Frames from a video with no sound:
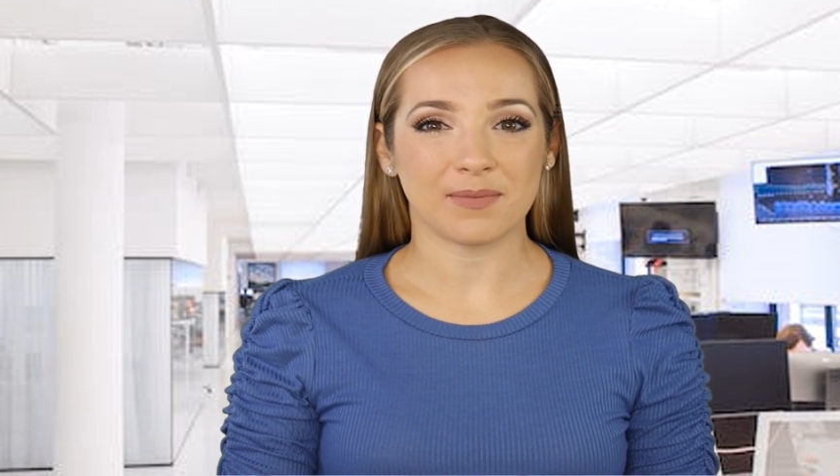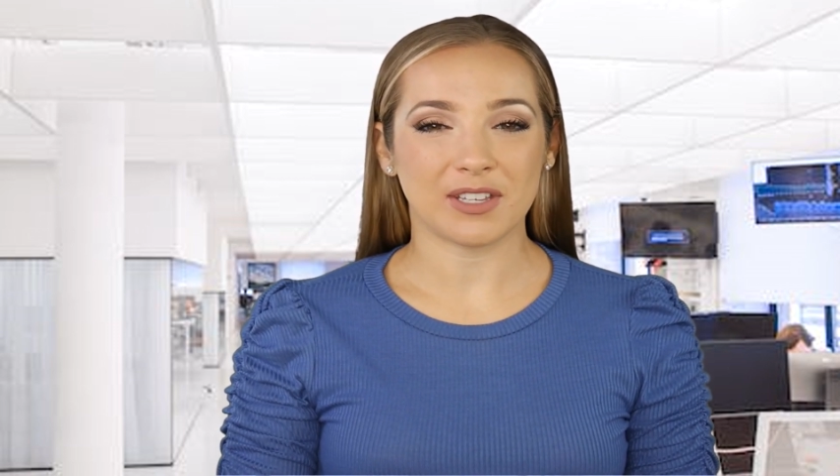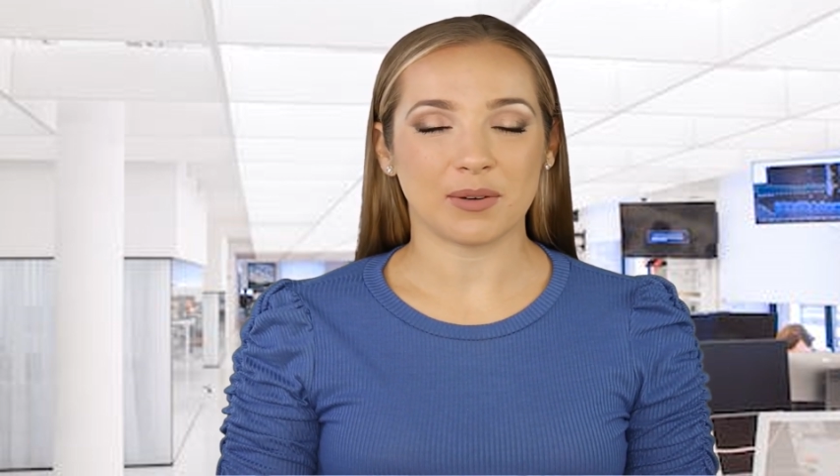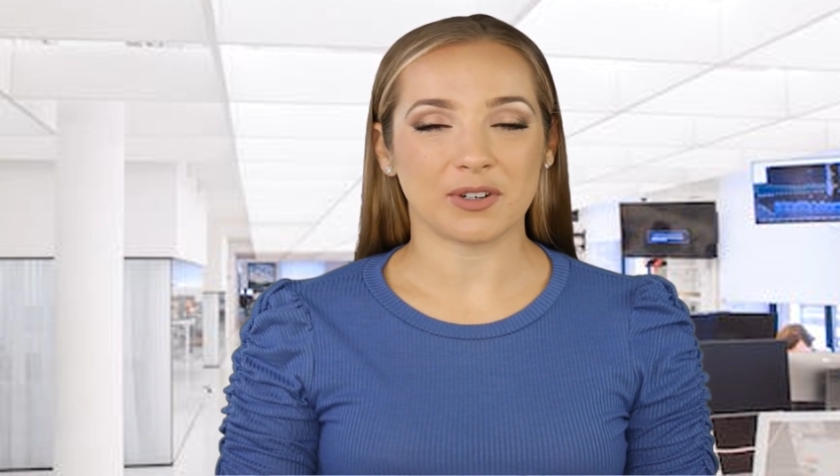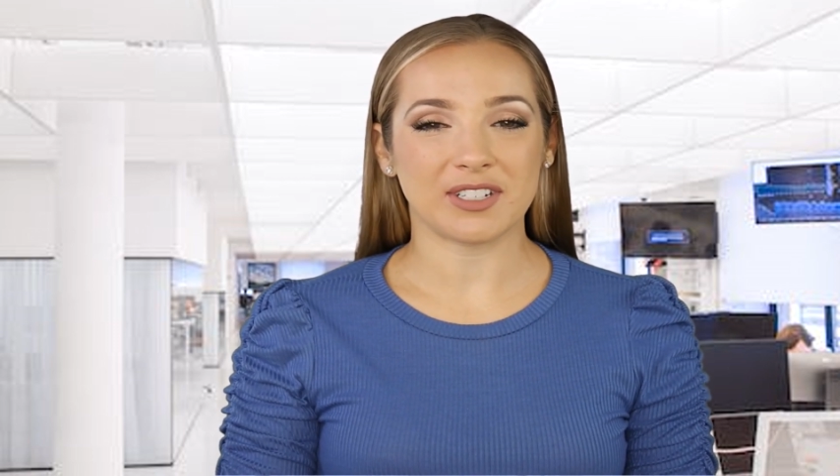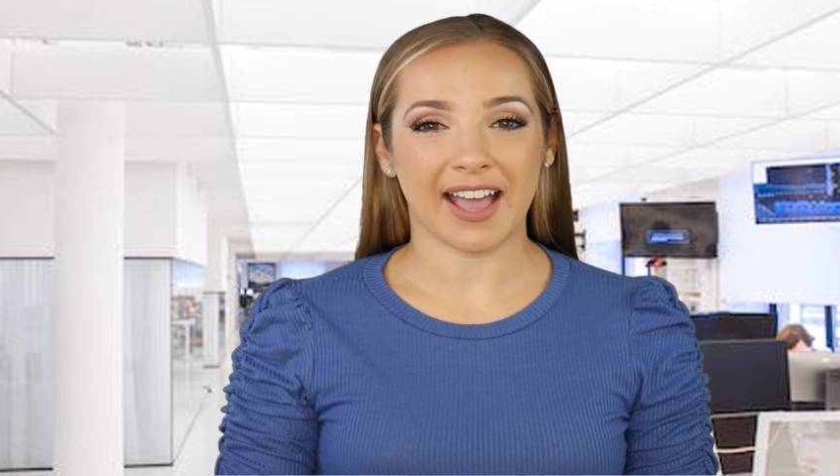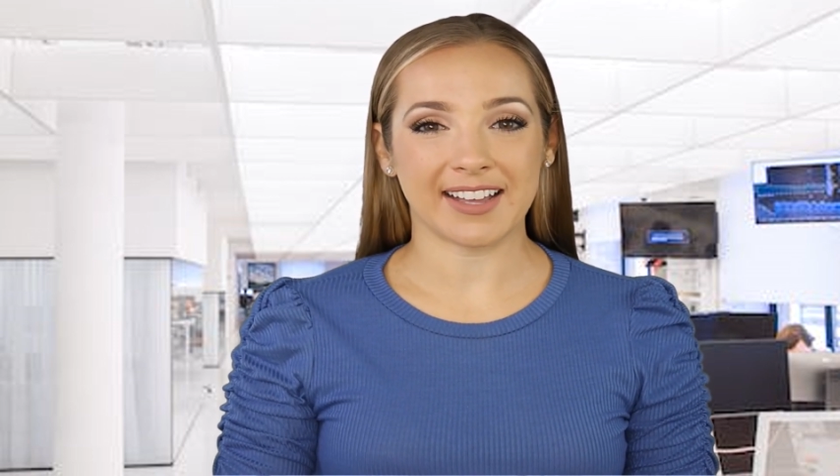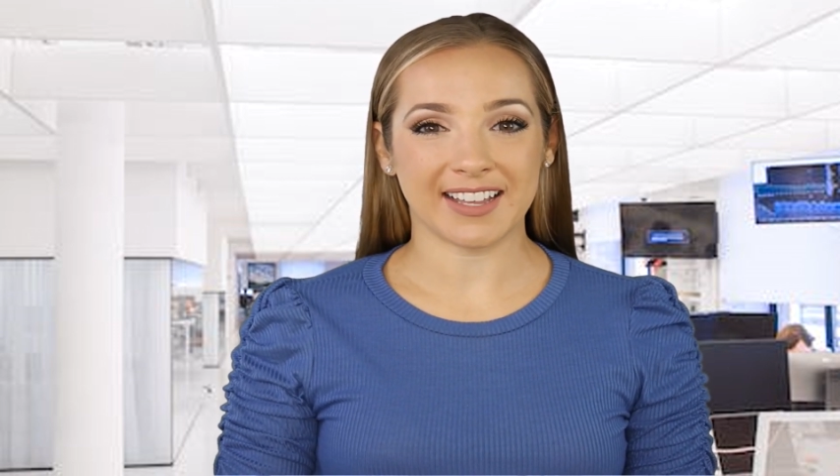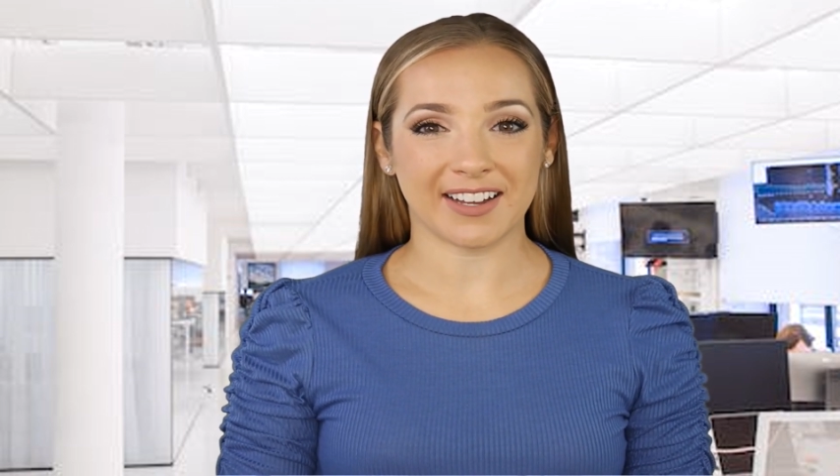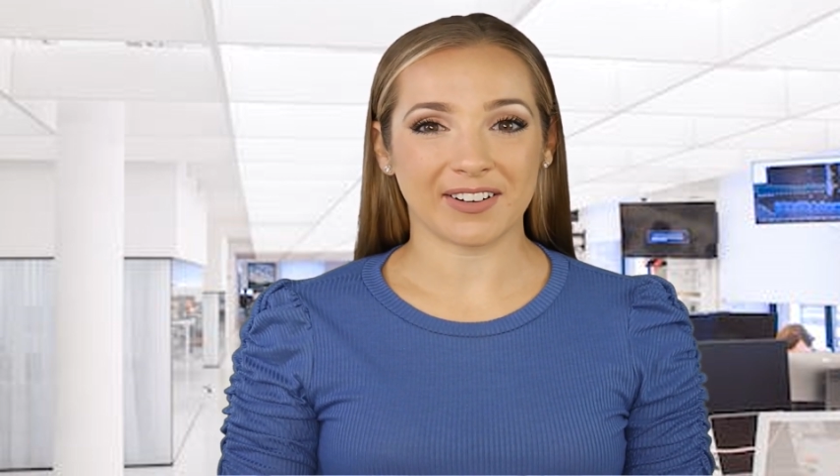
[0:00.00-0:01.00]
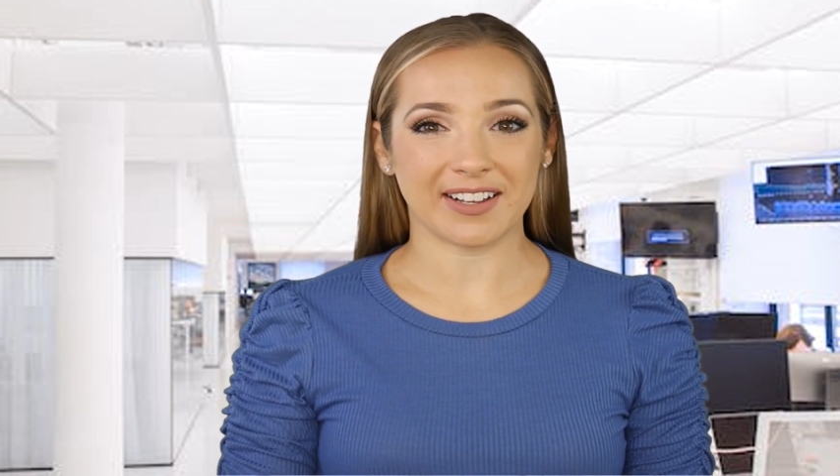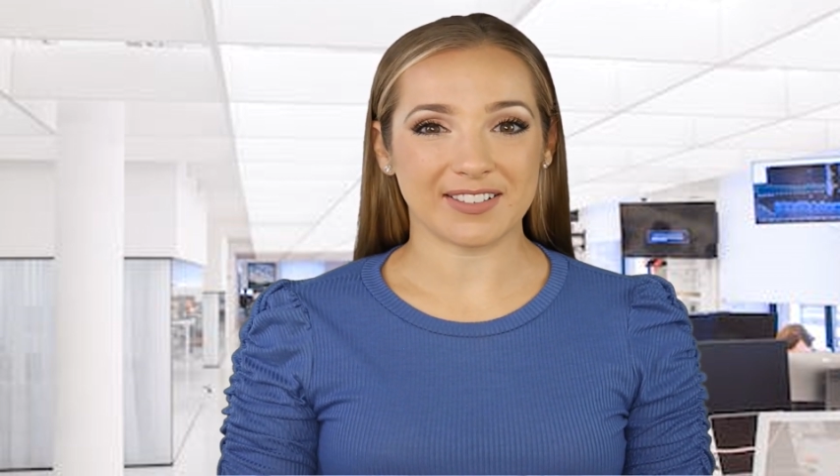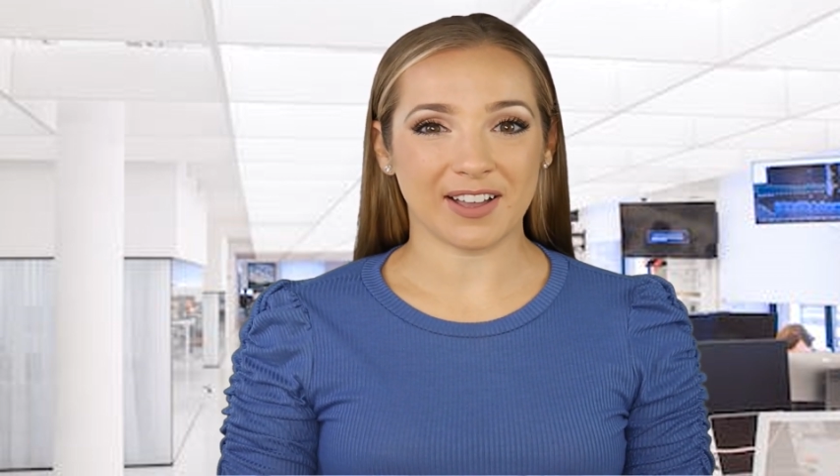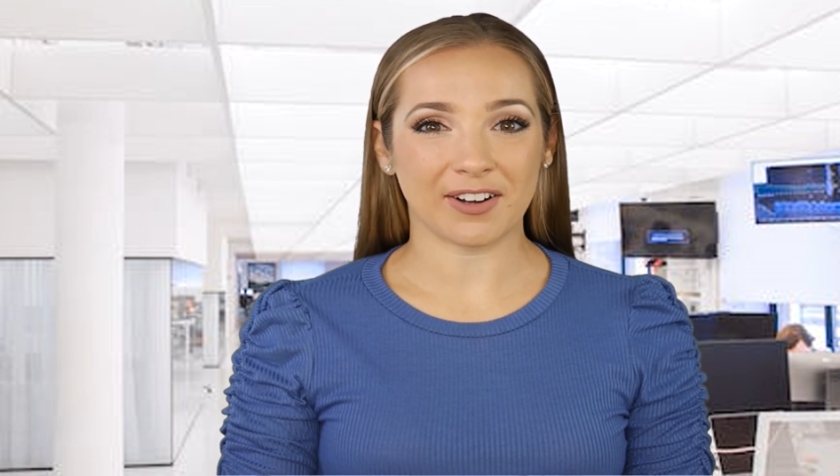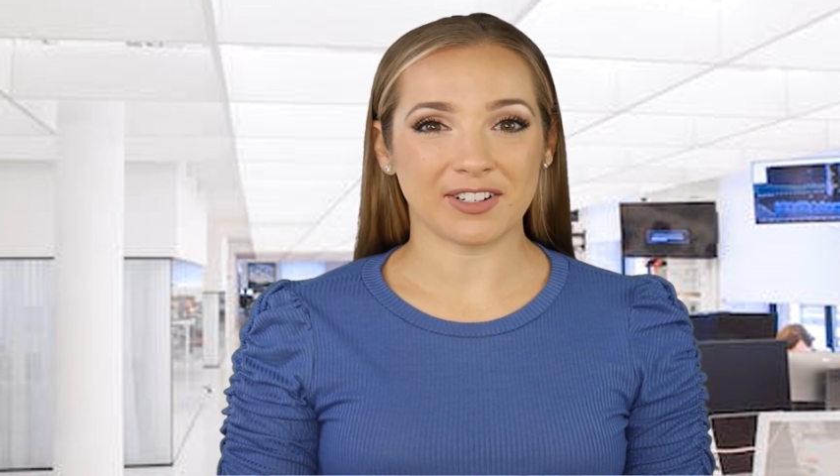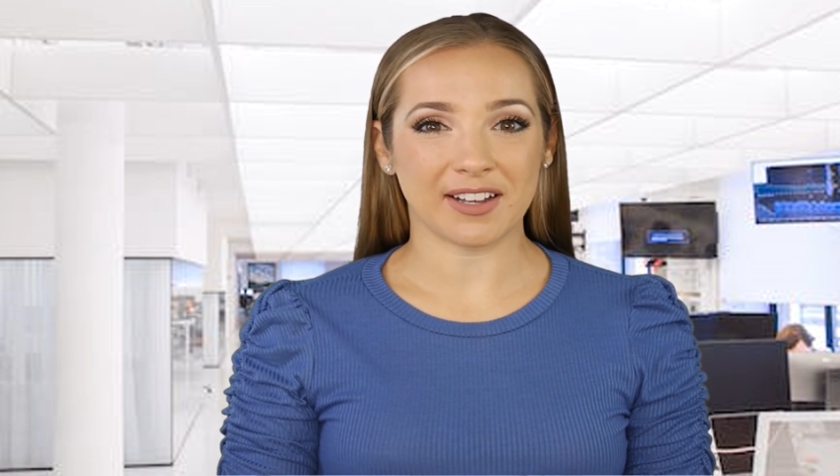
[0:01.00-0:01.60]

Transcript: To protect areas, our